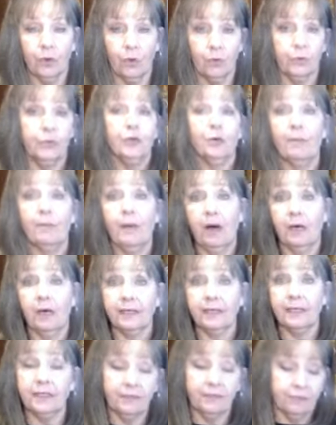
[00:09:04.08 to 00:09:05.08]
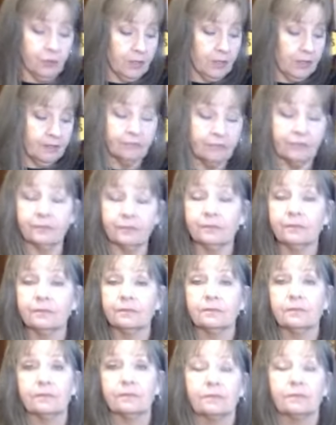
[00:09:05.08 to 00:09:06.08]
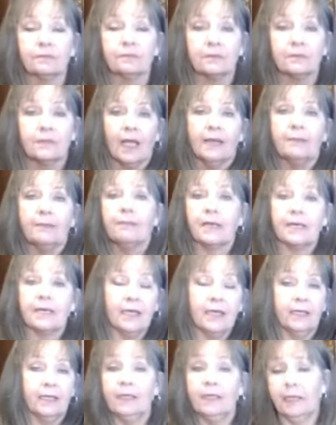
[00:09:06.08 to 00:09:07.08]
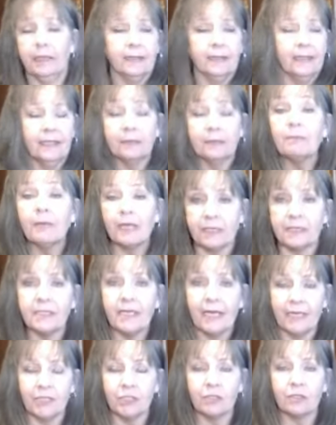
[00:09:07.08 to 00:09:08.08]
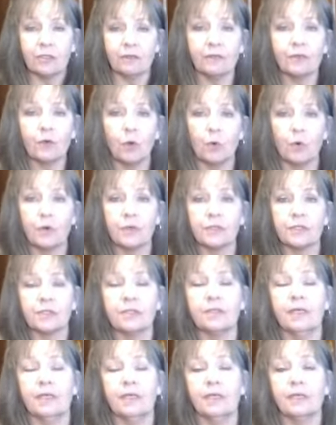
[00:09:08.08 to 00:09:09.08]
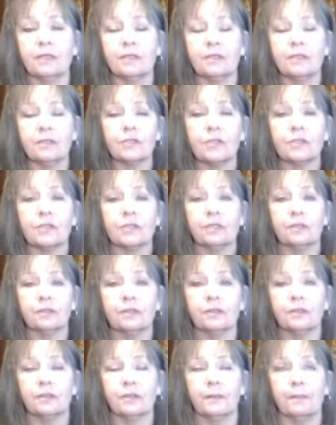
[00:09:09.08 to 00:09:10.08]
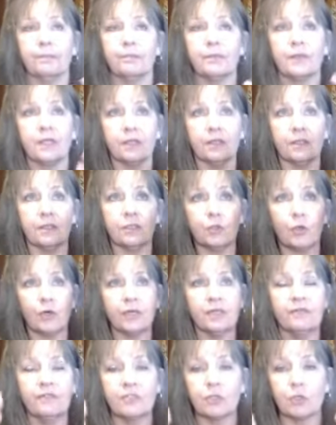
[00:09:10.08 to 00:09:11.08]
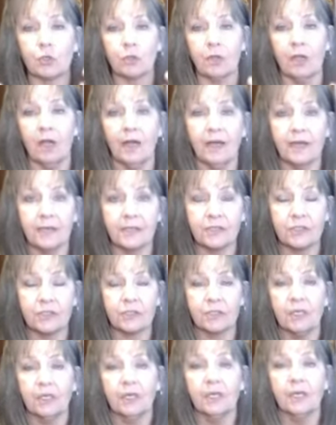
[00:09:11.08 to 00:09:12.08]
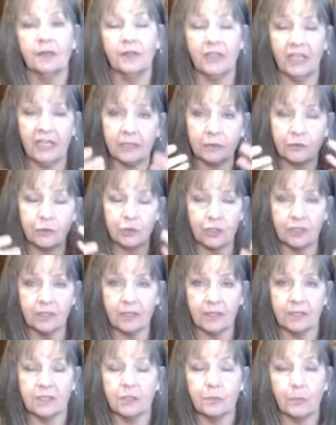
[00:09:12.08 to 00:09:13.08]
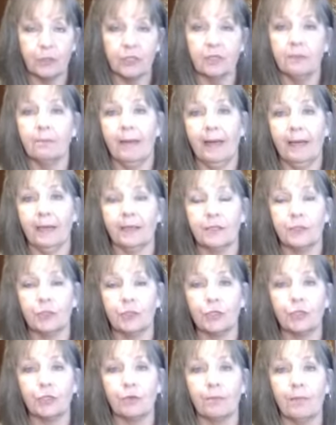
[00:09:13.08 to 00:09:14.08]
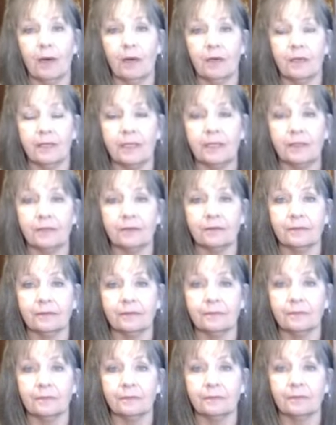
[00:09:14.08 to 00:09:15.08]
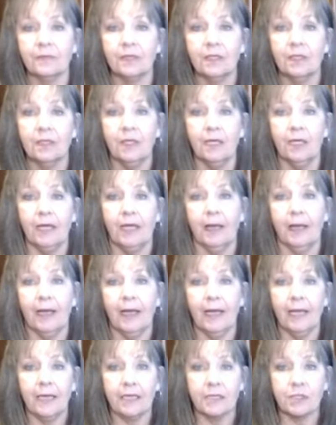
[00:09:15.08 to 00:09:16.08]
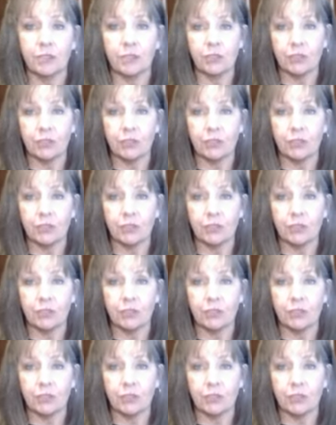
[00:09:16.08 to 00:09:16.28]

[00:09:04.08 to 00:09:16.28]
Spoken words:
your body, if you have, and in meditation, of course, and try to visualize the energy that is putting back into your body. And